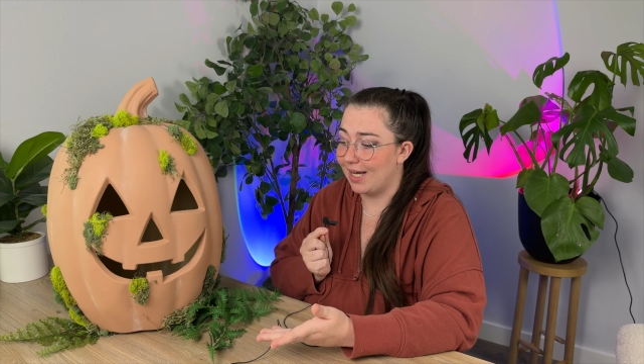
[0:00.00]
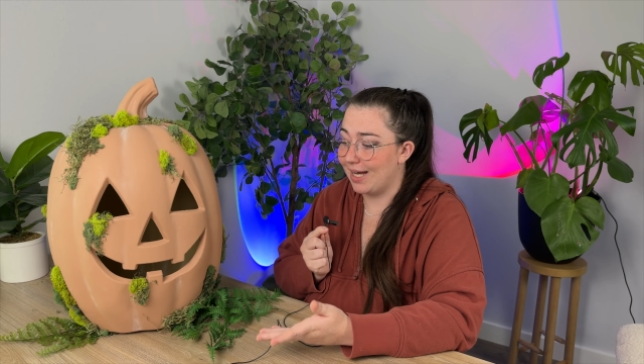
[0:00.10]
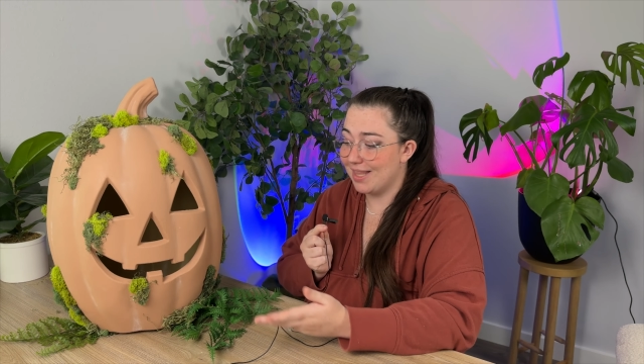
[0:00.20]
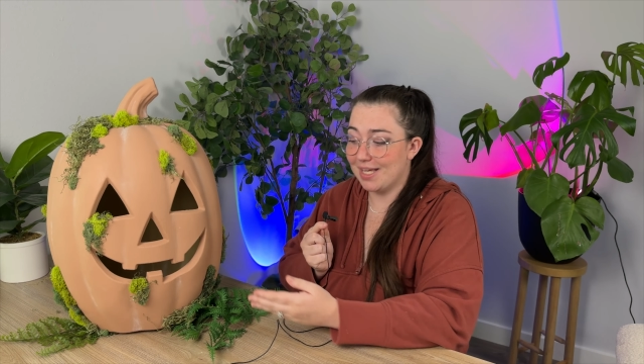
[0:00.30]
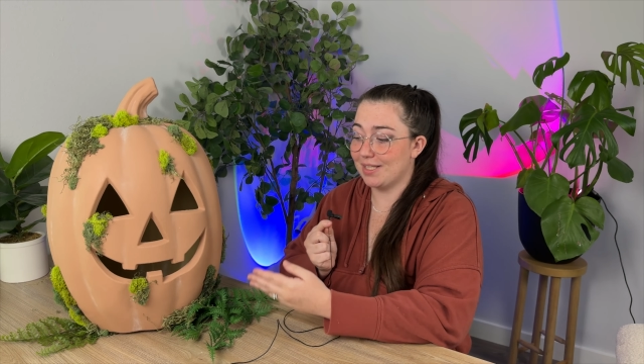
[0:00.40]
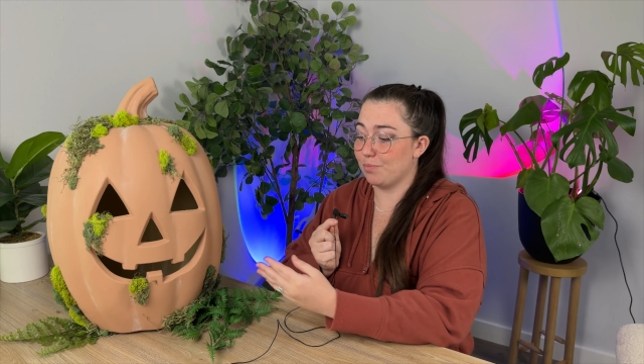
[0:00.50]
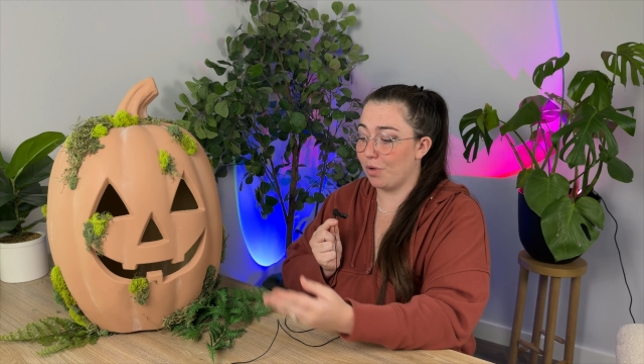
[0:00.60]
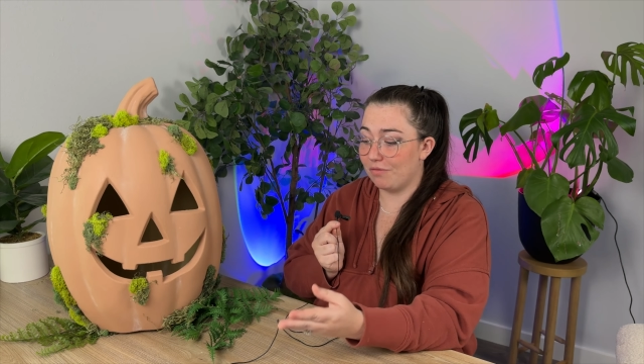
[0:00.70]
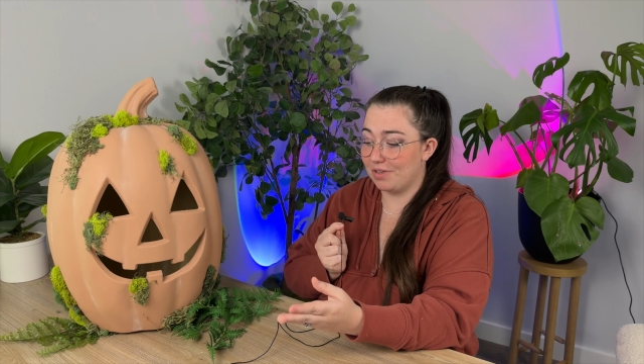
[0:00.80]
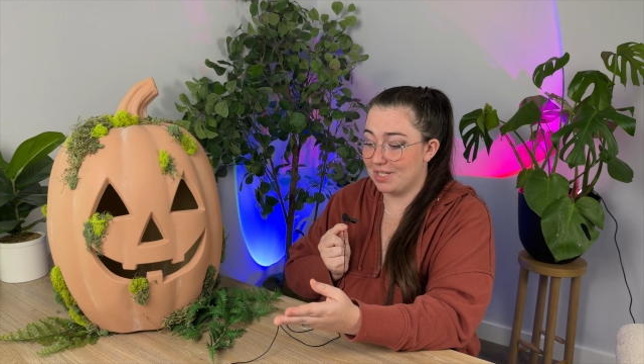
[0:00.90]
I think it's
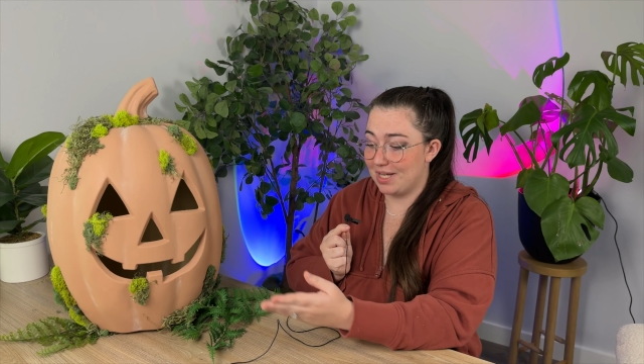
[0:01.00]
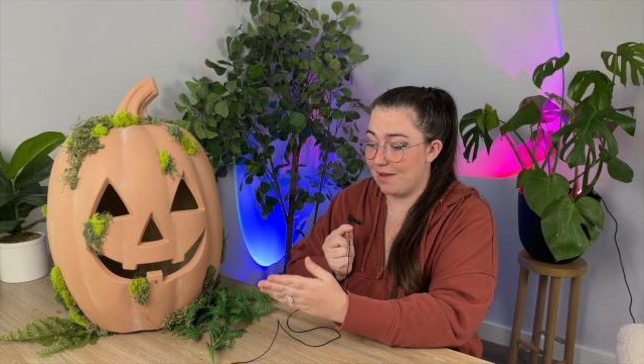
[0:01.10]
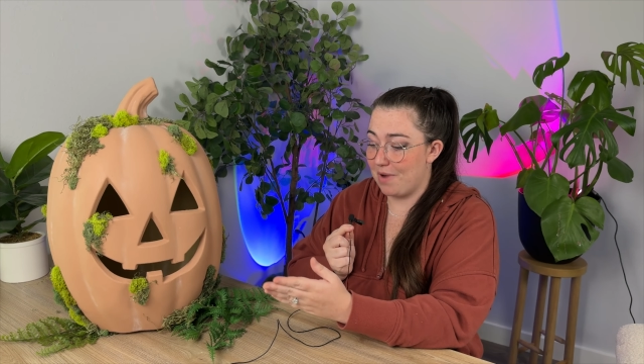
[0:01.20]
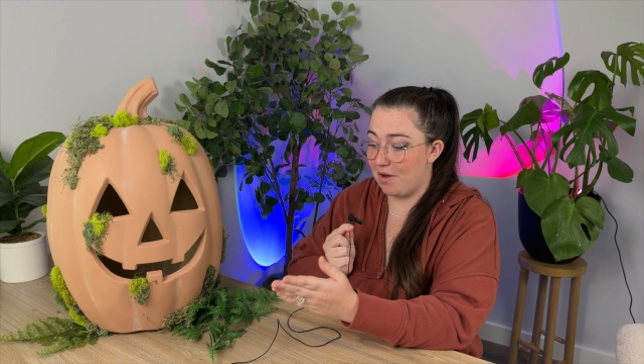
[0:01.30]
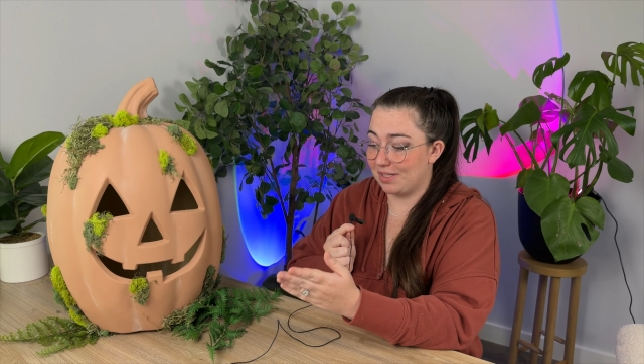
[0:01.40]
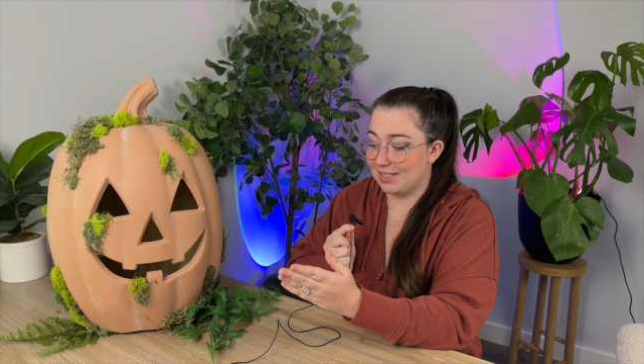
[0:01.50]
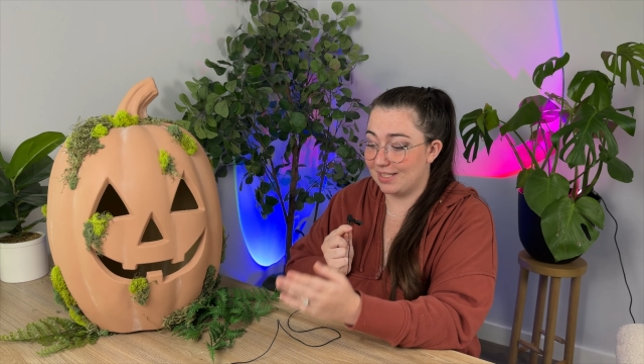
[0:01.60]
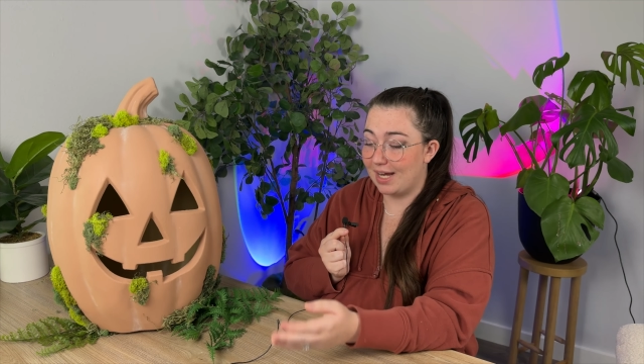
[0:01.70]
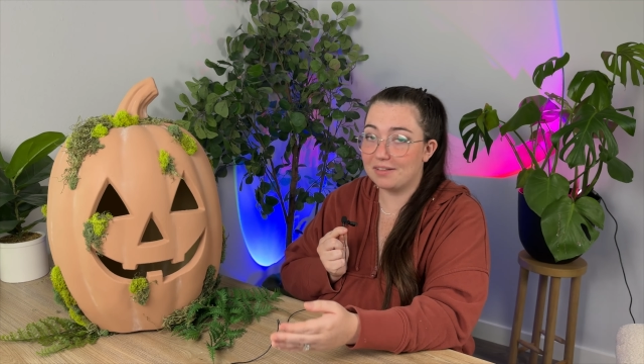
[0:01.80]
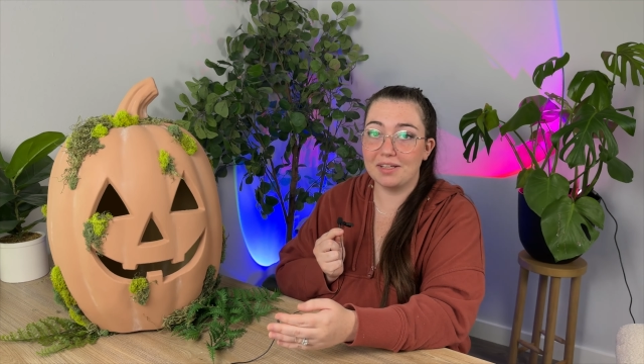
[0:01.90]
perfect. It came out
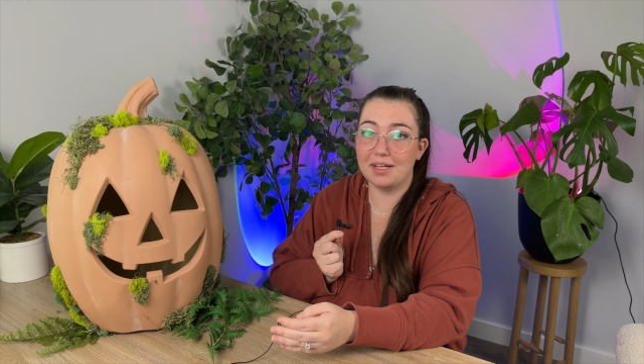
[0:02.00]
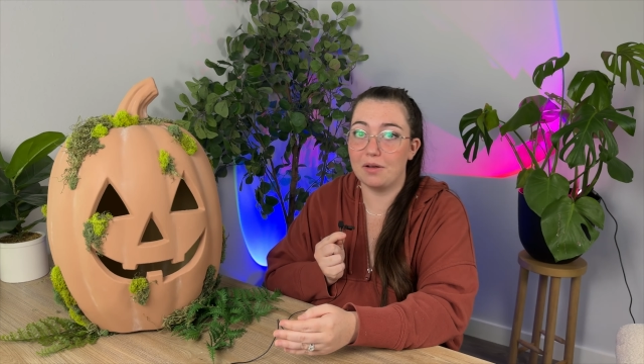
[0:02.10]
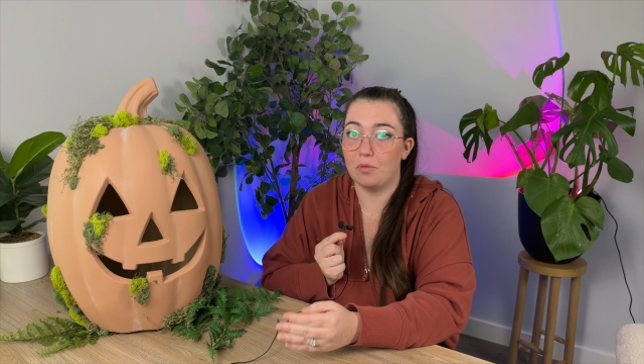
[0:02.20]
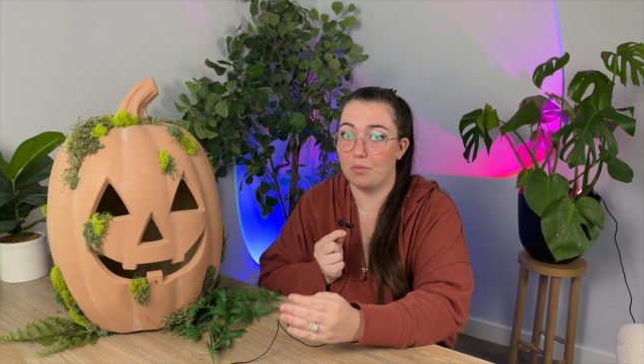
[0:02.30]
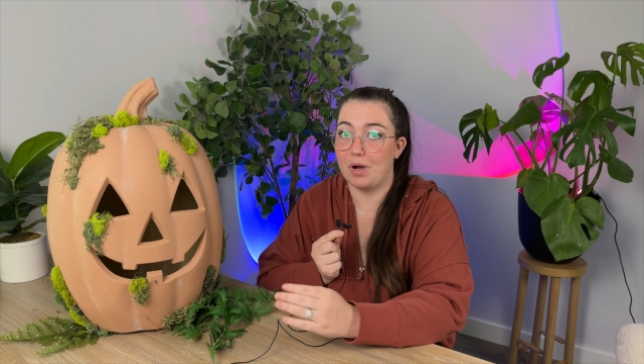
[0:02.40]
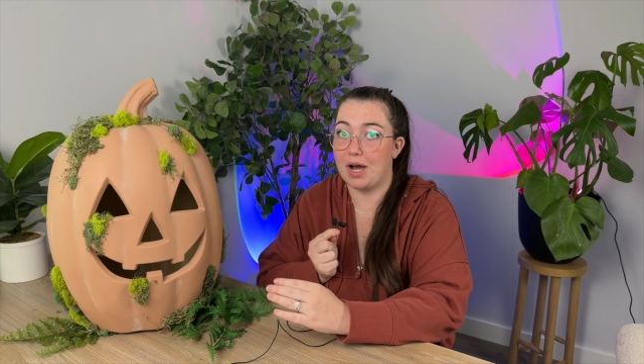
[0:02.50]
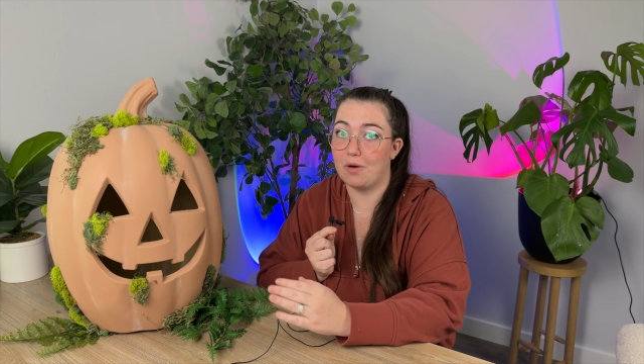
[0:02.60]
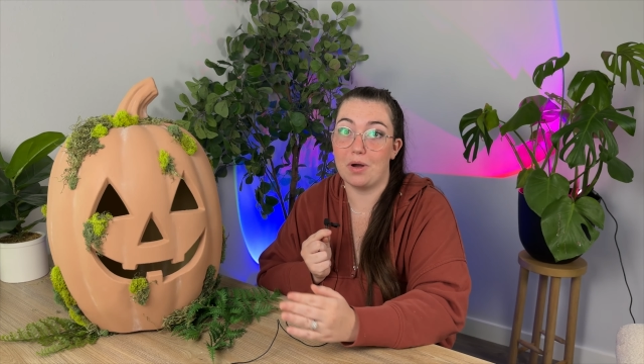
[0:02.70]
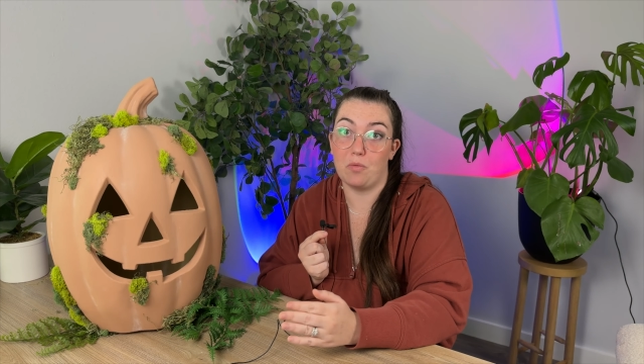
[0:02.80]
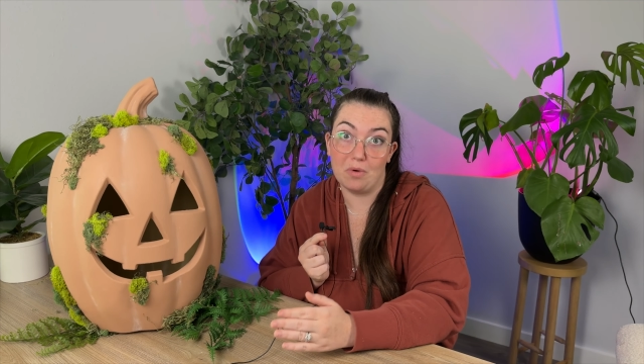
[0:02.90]
exactly how
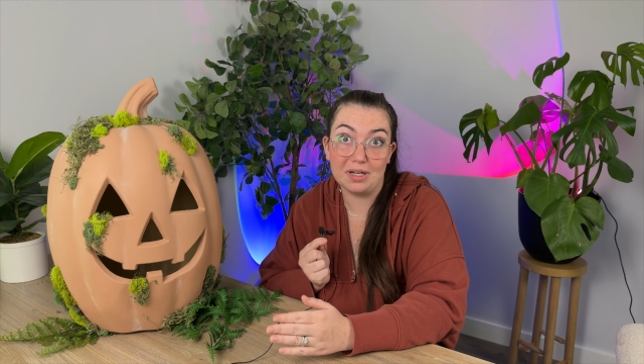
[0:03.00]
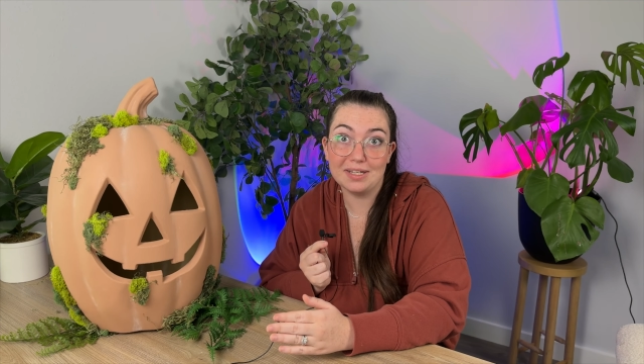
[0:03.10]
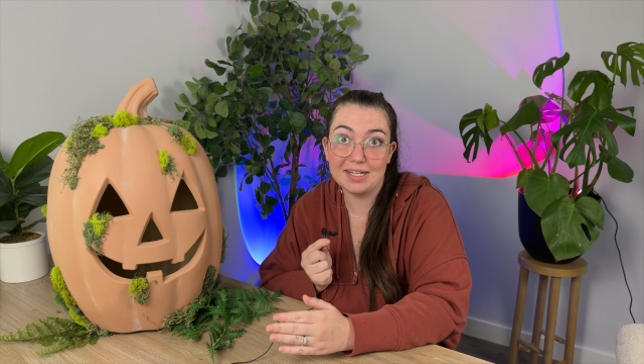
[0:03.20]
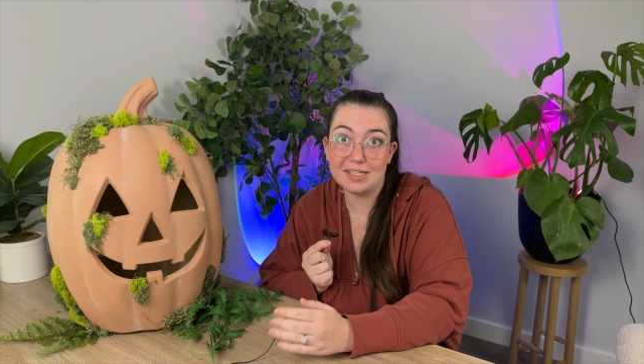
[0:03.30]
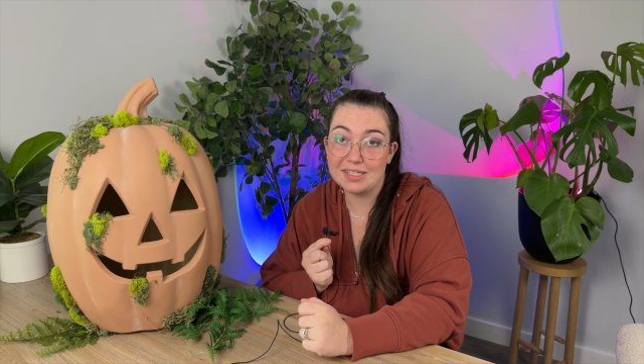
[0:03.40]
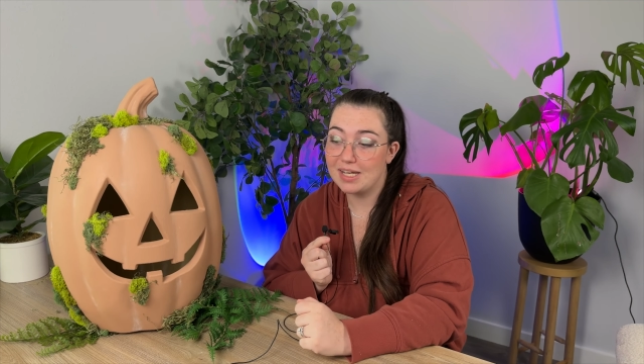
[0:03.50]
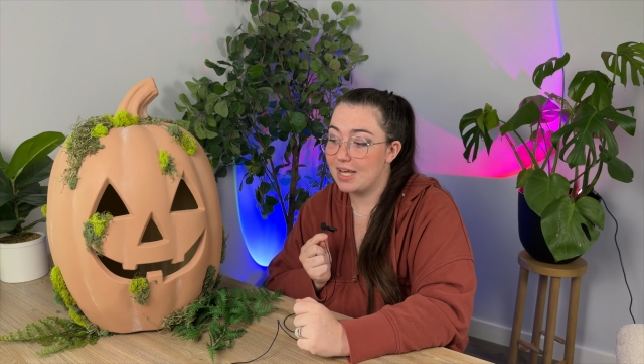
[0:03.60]
I wanted it.